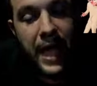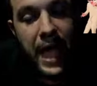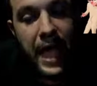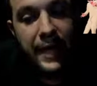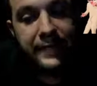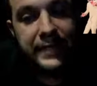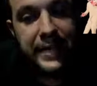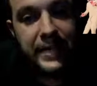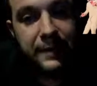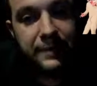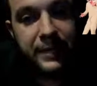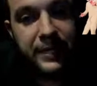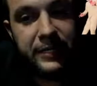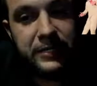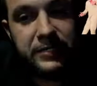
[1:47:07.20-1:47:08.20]
I think I'm going
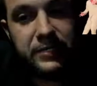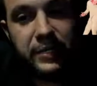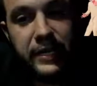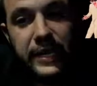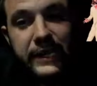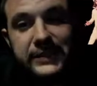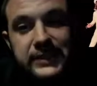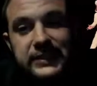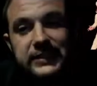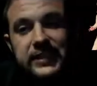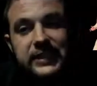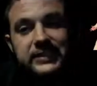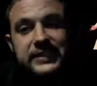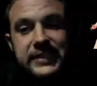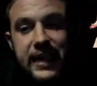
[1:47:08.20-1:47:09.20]
to
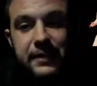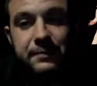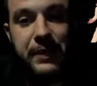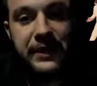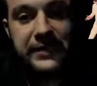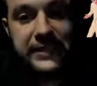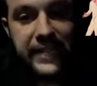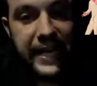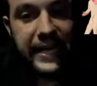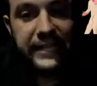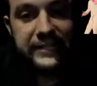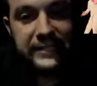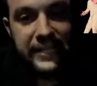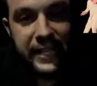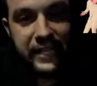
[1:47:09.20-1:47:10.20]
extend my stay
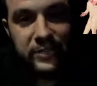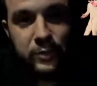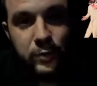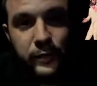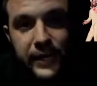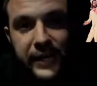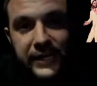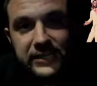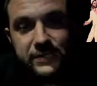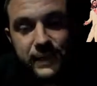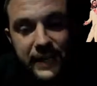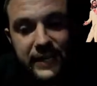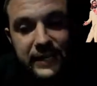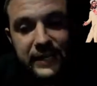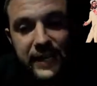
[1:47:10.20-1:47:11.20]
instead of 2 days,
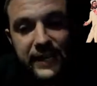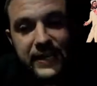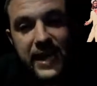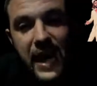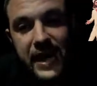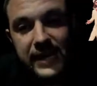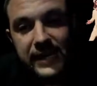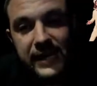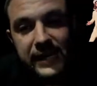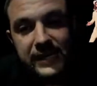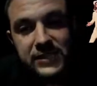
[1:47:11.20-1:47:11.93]
make it like 9 days,